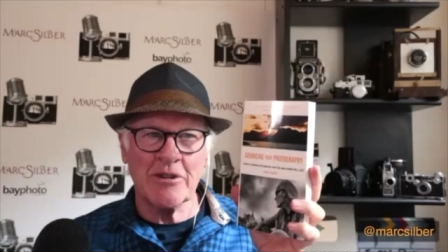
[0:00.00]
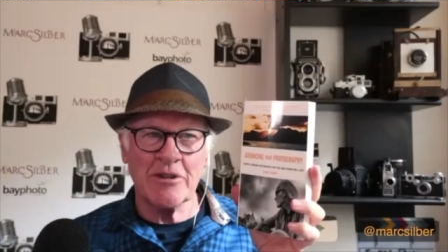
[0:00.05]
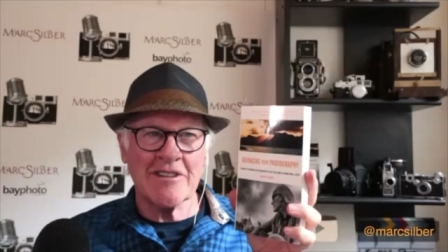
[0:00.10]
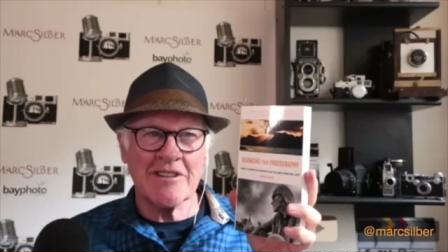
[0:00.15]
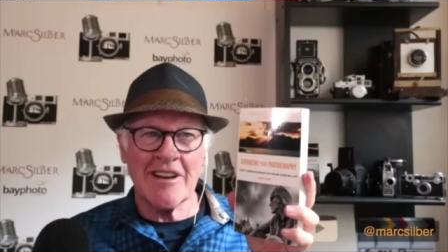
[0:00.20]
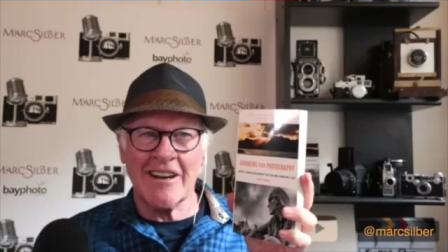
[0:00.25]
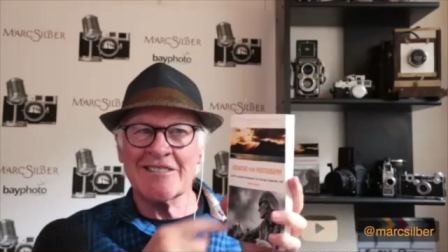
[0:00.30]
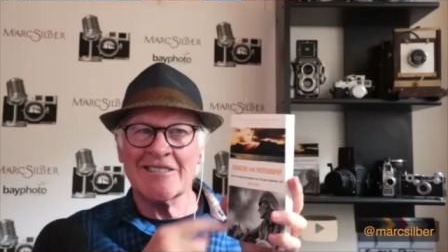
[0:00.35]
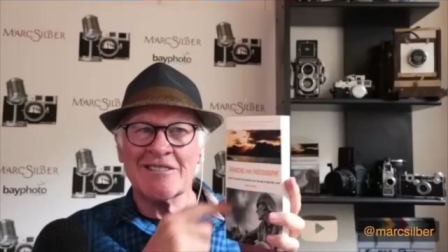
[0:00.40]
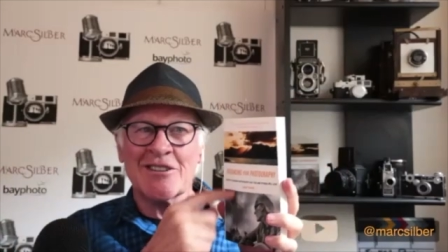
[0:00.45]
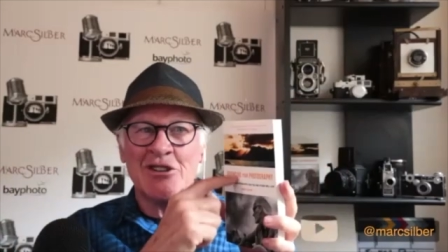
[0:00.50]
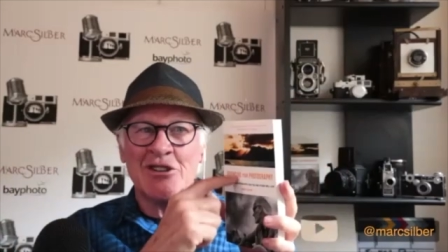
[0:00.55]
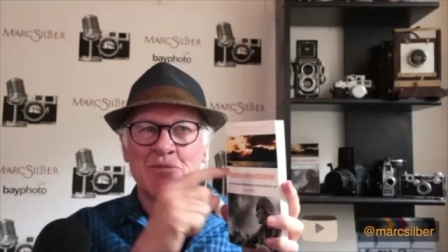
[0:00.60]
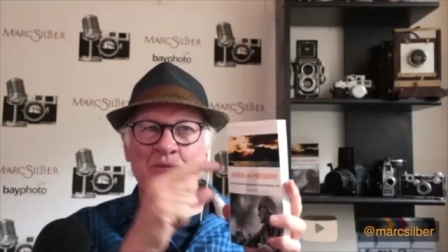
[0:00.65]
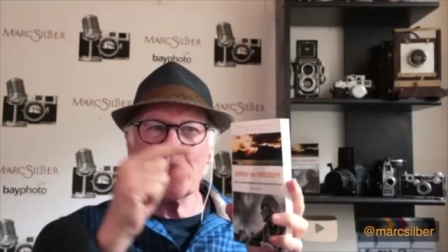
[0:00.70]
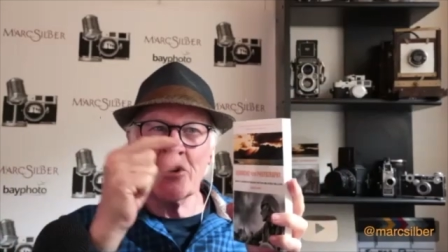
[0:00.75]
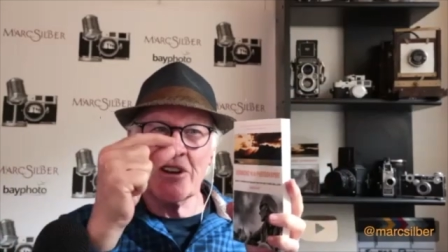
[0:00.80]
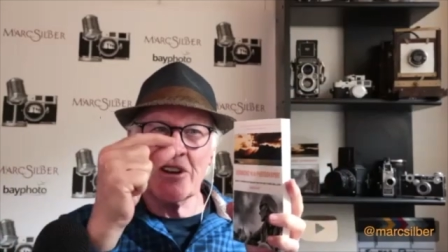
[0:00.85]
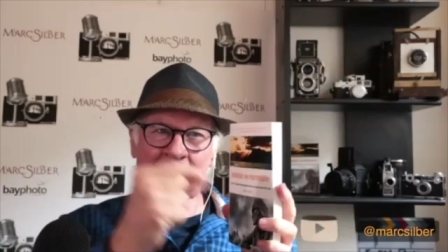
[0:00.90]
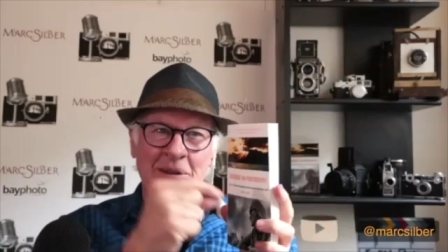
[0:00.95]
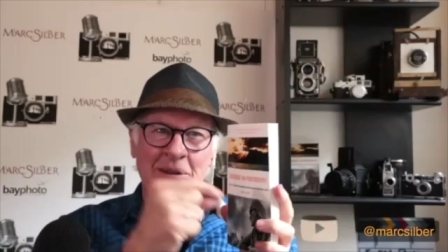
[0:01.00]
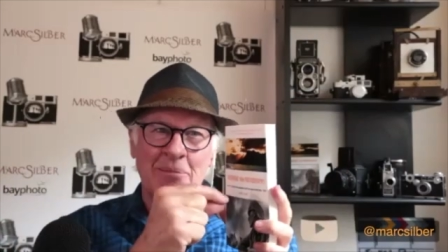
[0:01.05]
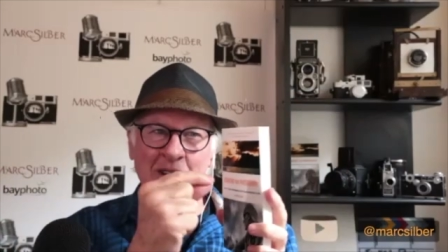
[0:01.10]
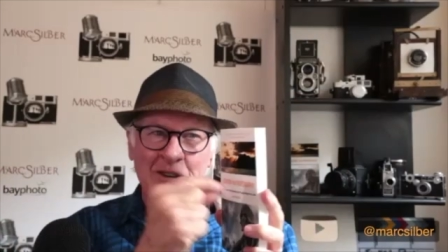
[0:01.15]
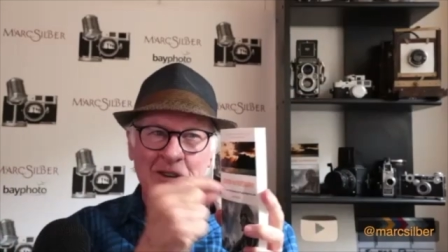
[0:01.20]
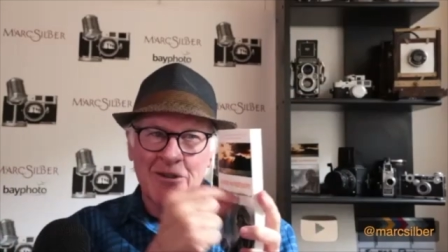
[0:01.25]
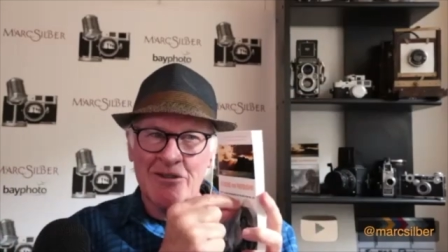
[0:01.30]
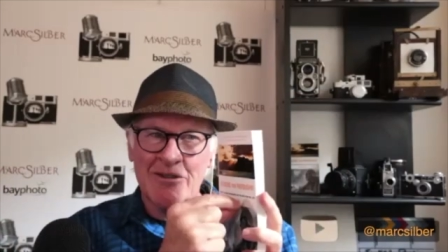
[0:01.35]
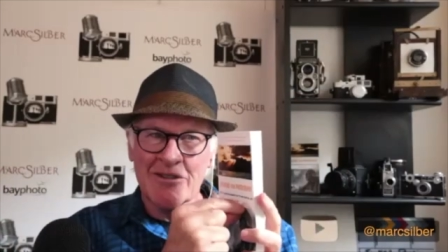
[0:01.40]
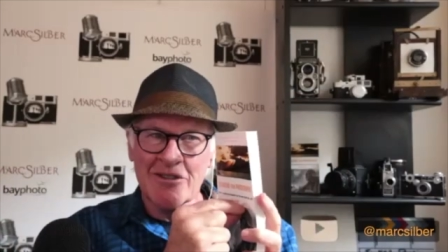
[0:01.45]
besides just putting the
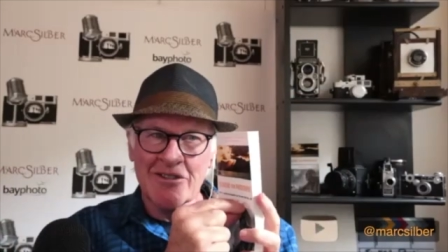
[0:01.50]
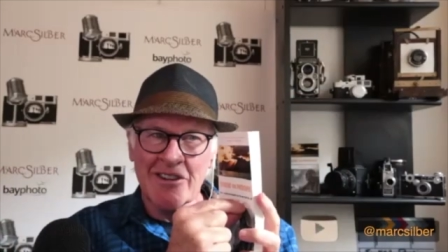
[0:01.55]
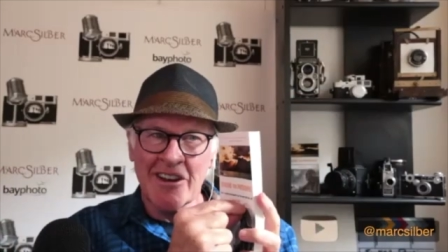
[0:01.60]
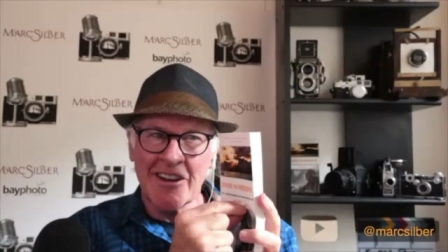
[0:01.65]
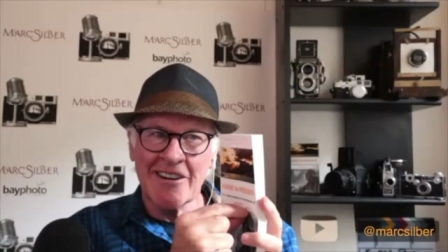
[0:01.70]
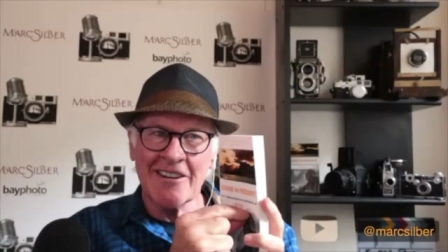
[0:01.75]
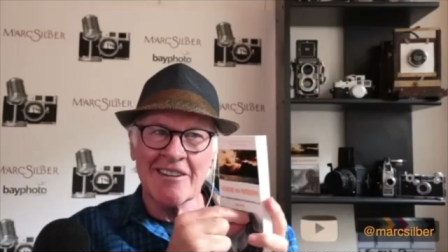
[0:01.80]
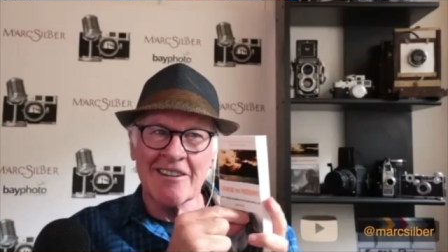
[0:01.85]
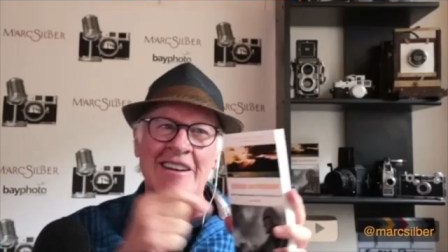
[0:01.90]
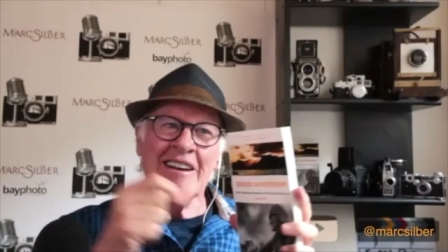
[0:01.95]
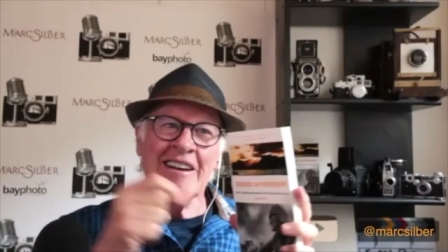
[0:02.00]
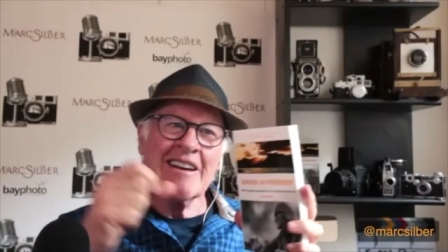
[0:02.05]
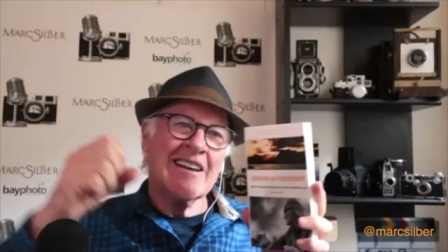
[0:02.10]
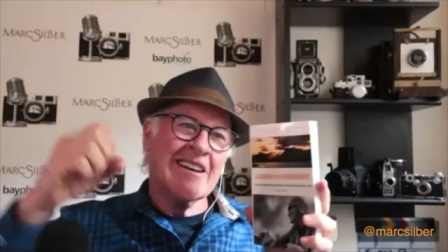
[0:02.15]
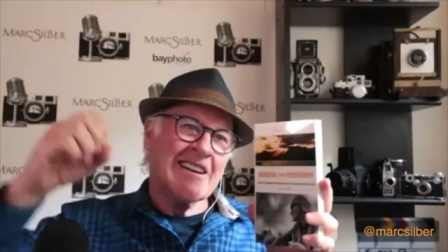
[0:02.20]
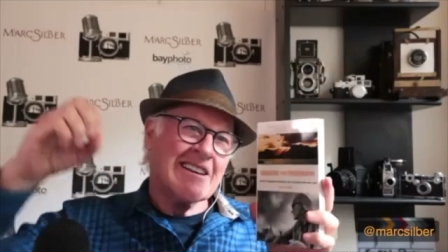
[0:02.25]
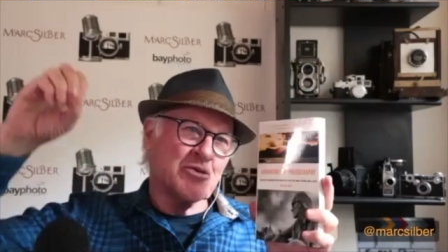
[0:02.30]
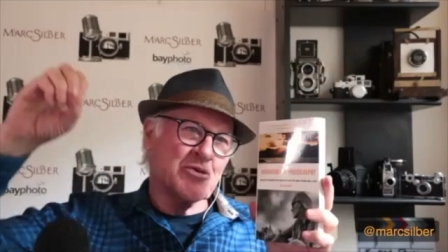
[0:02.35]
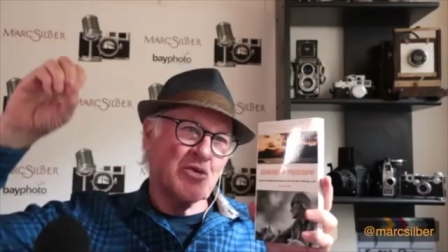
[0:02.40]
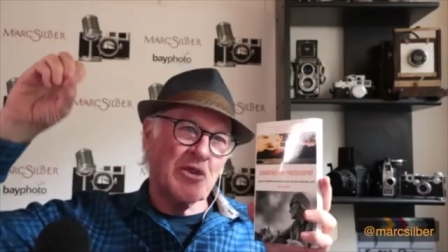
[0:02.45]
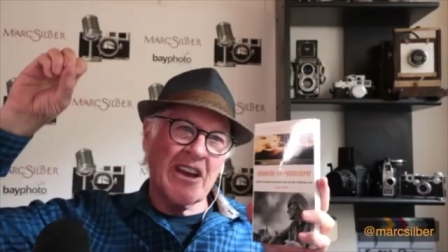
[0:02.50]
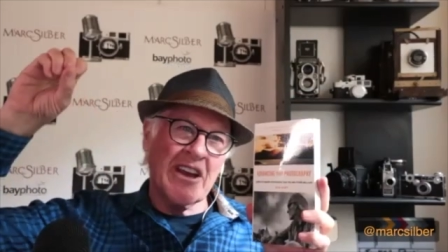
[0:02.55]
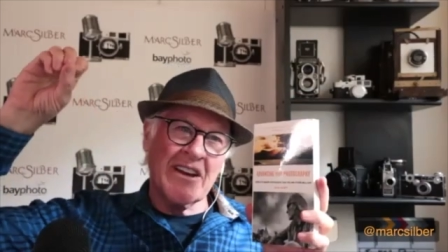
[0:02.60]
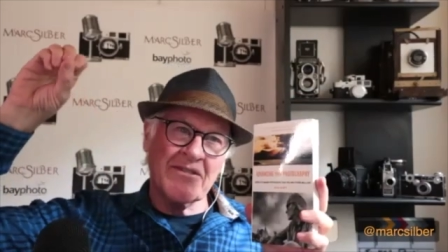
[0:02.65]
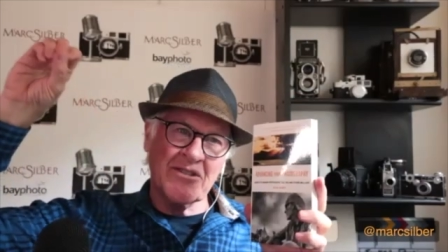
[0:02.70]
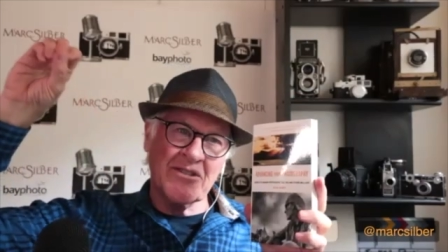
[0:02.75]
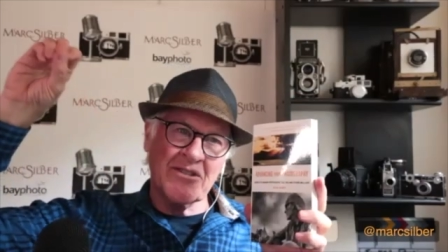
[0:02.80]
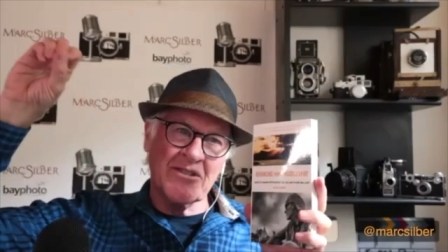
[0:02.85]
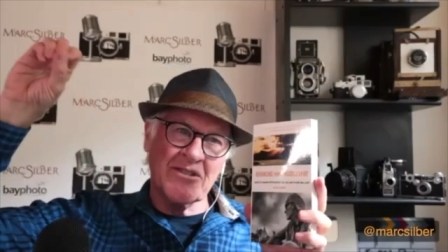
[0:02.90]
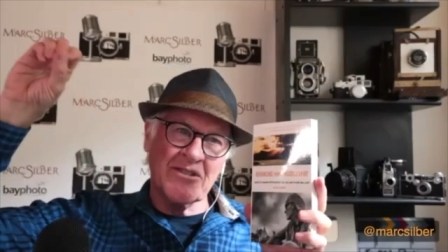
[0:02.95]
postage on it is we
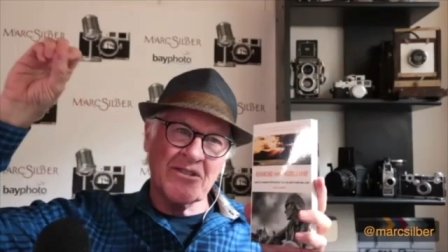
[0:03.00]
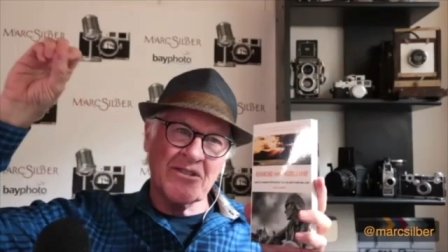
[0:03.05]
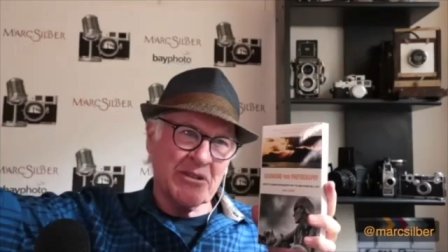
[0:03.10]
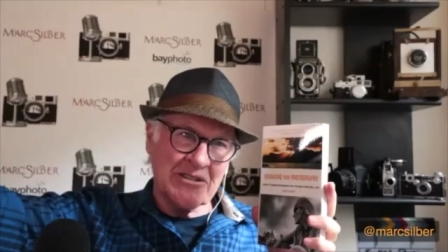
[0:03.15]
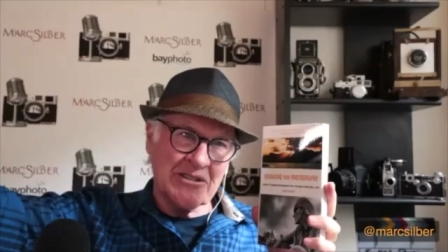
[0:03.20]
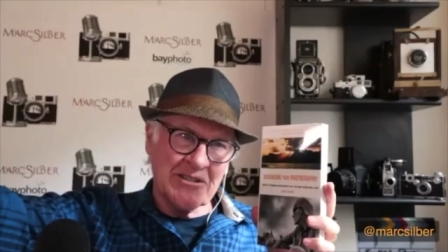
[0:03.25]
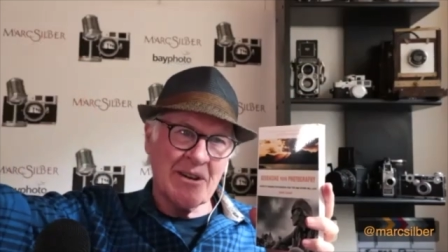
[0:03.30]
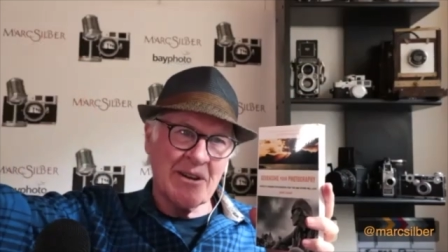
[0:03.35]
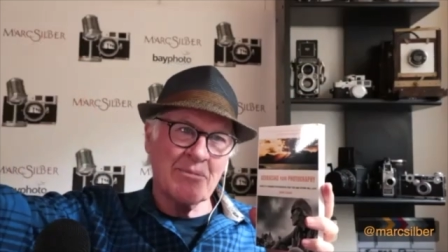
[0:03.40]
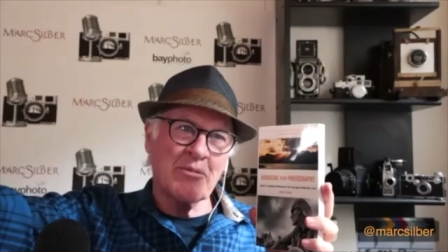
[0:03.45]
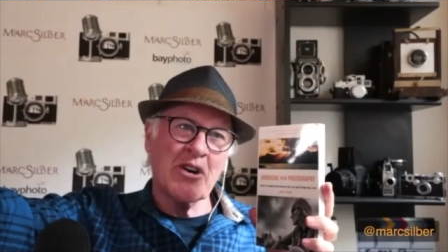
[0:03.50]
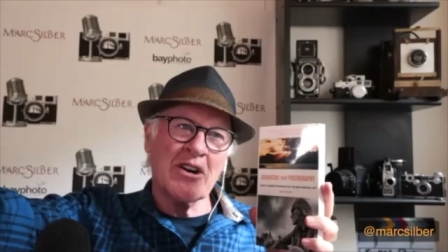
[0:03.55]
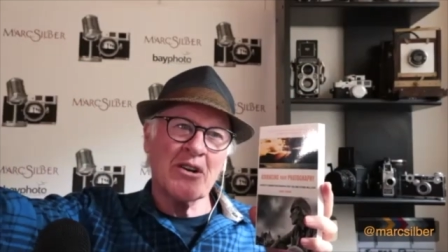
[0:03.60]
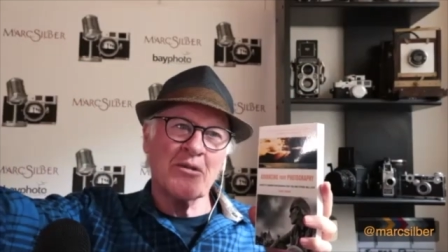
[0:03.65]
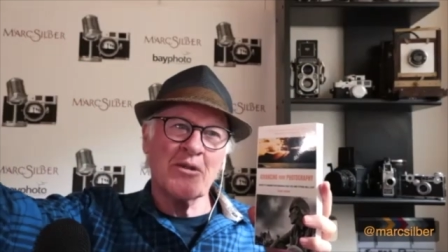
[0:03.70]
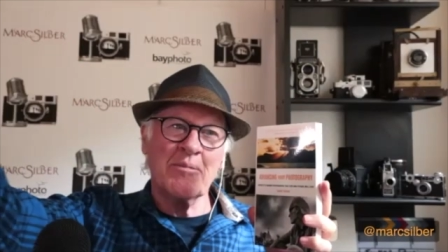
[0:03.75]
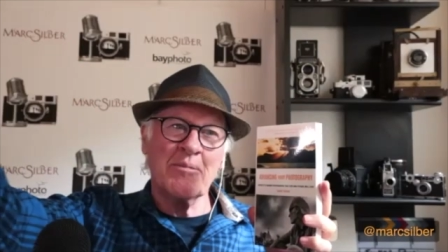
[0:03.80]
have to ship it somewhere.